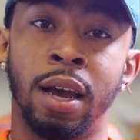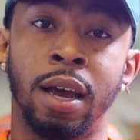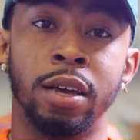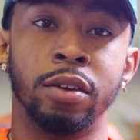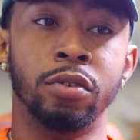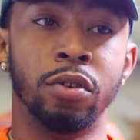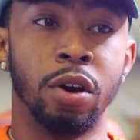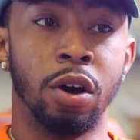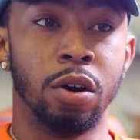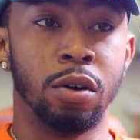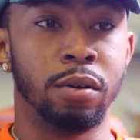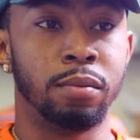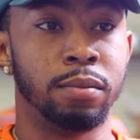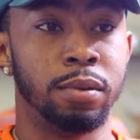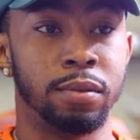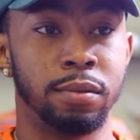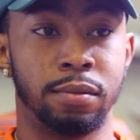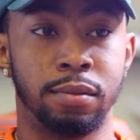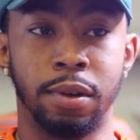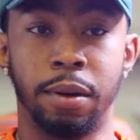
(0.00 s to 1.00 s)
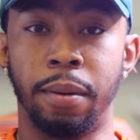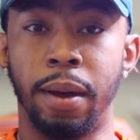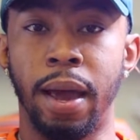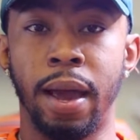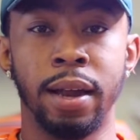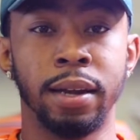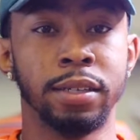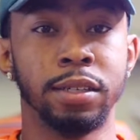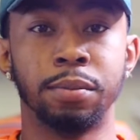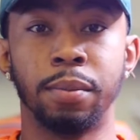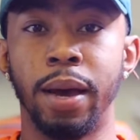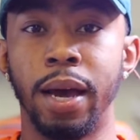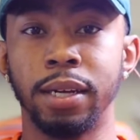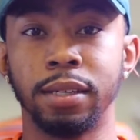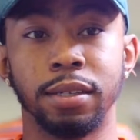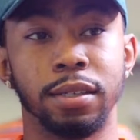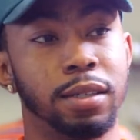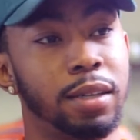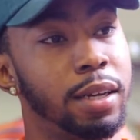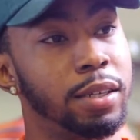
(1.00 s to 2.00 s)
you know, the Andis
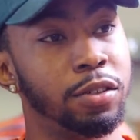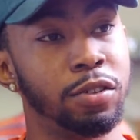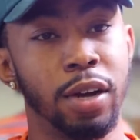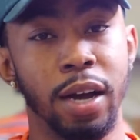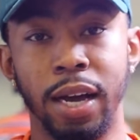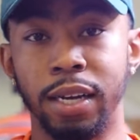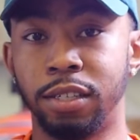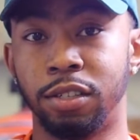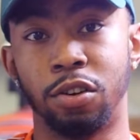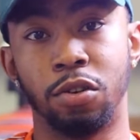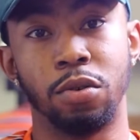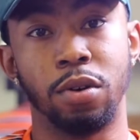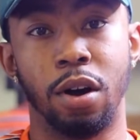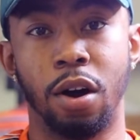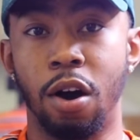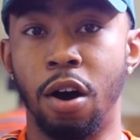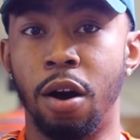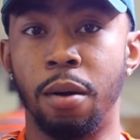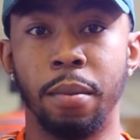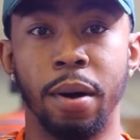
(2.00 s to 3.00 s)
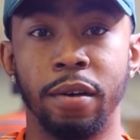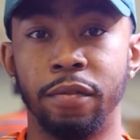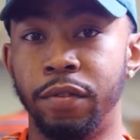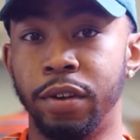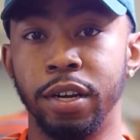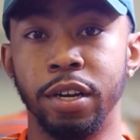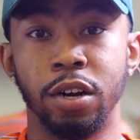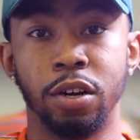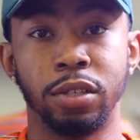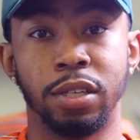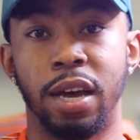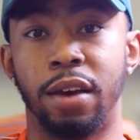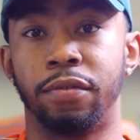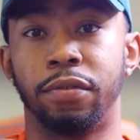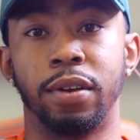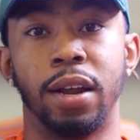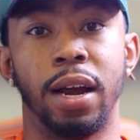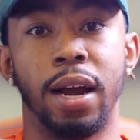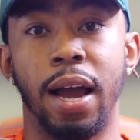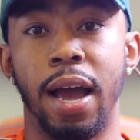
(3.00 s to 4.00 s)
Masters, as you guys know in all my videos, I
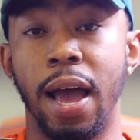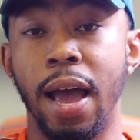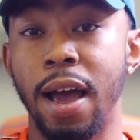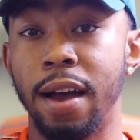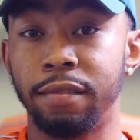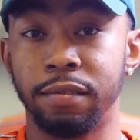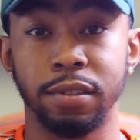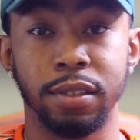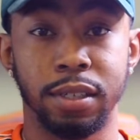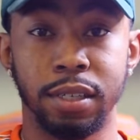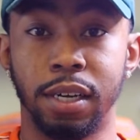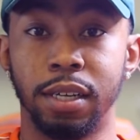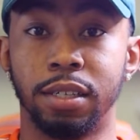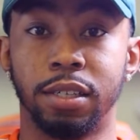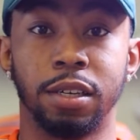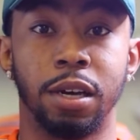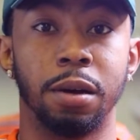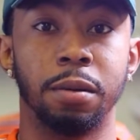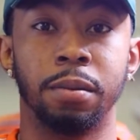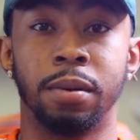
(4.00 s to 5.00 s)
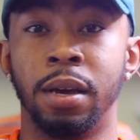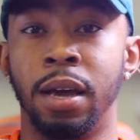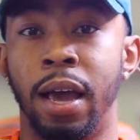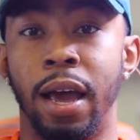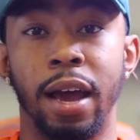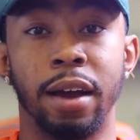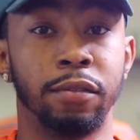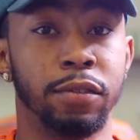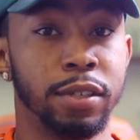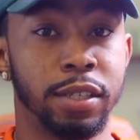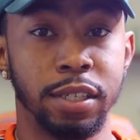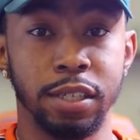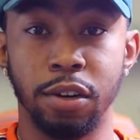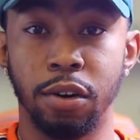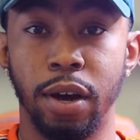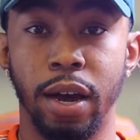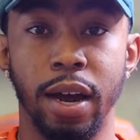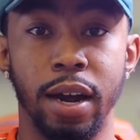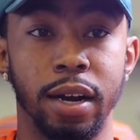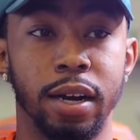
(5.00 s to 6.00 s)
feel like I have to touch up every
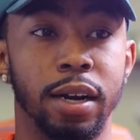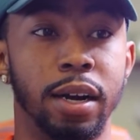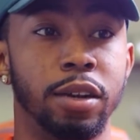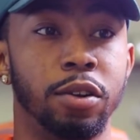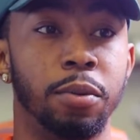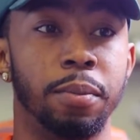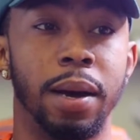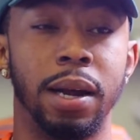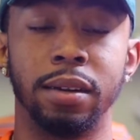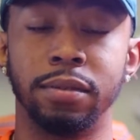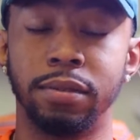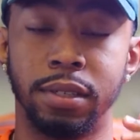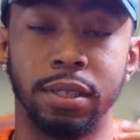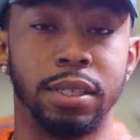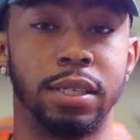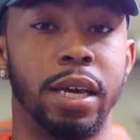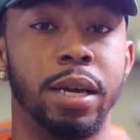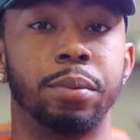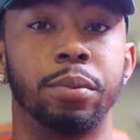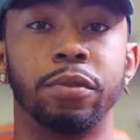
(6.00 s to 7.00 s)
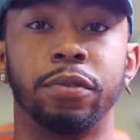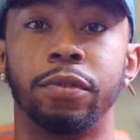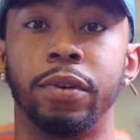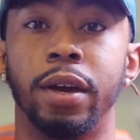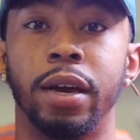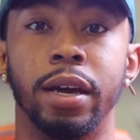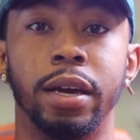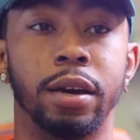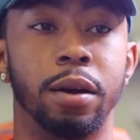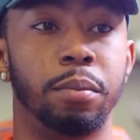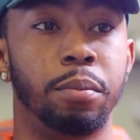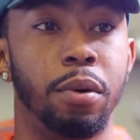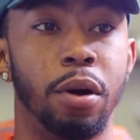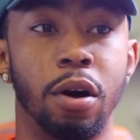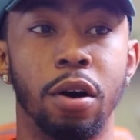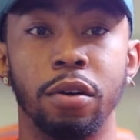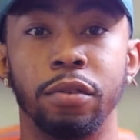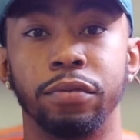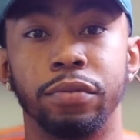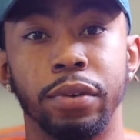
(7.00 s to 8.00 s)
single haircut, no matter if it's a taper fade, a
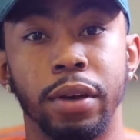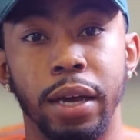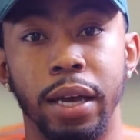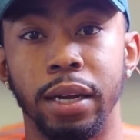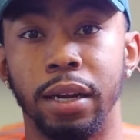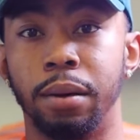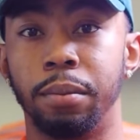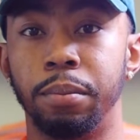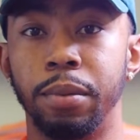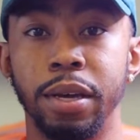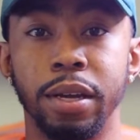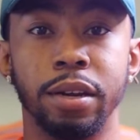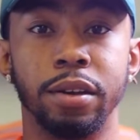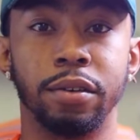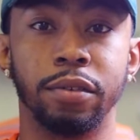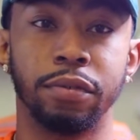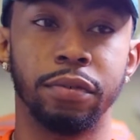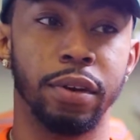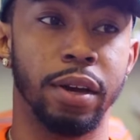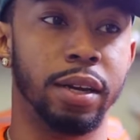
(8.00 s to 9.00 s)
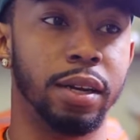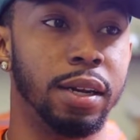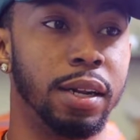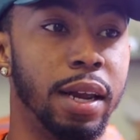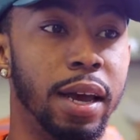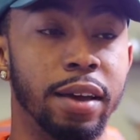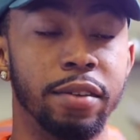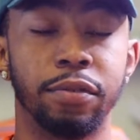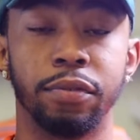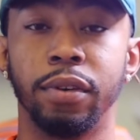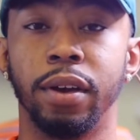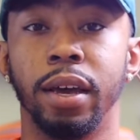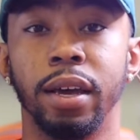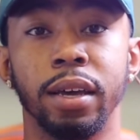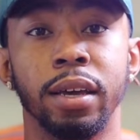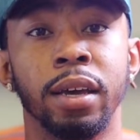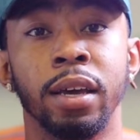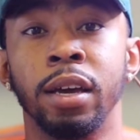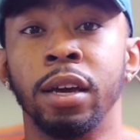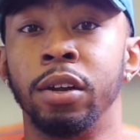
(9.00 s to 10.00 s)
bald fade, a medium fade, a light
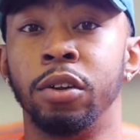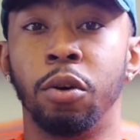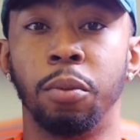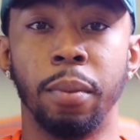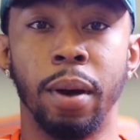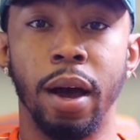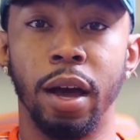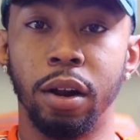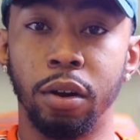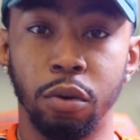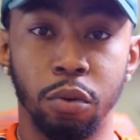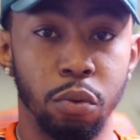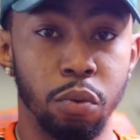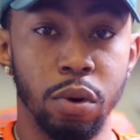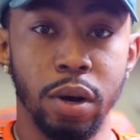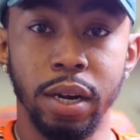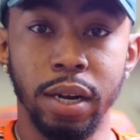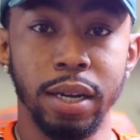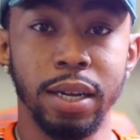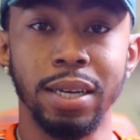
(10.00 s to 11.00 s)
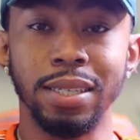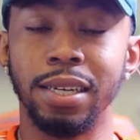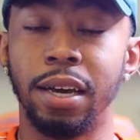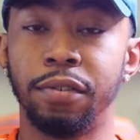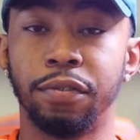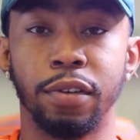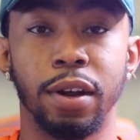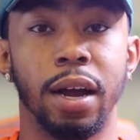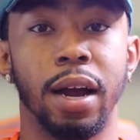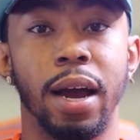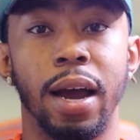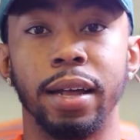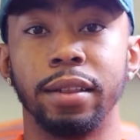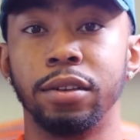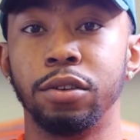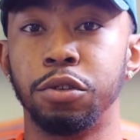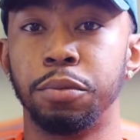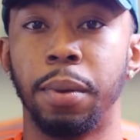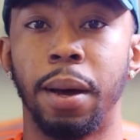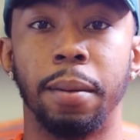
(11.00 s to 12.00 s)
fade, no matter what it is, I feel like I have to
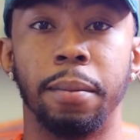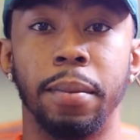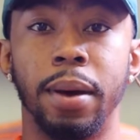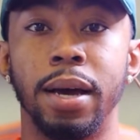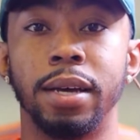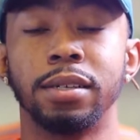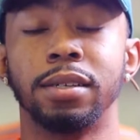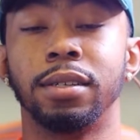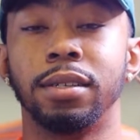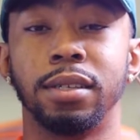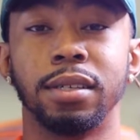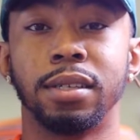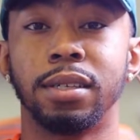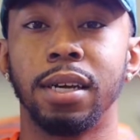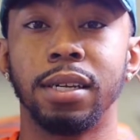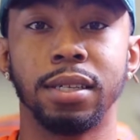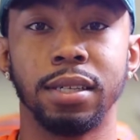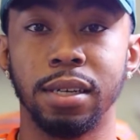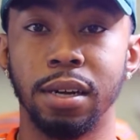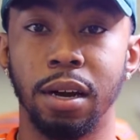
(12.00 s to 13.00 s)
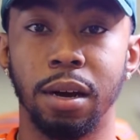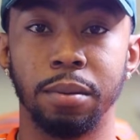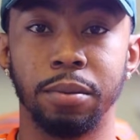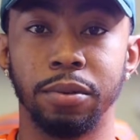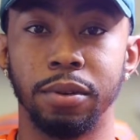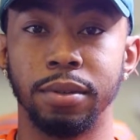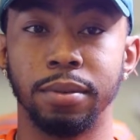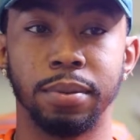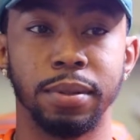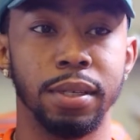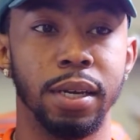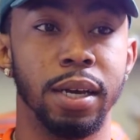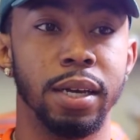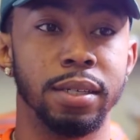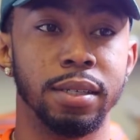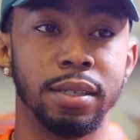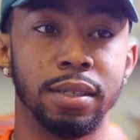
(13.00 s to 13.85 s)
use my Masters to touch it up, you know what I'm saying?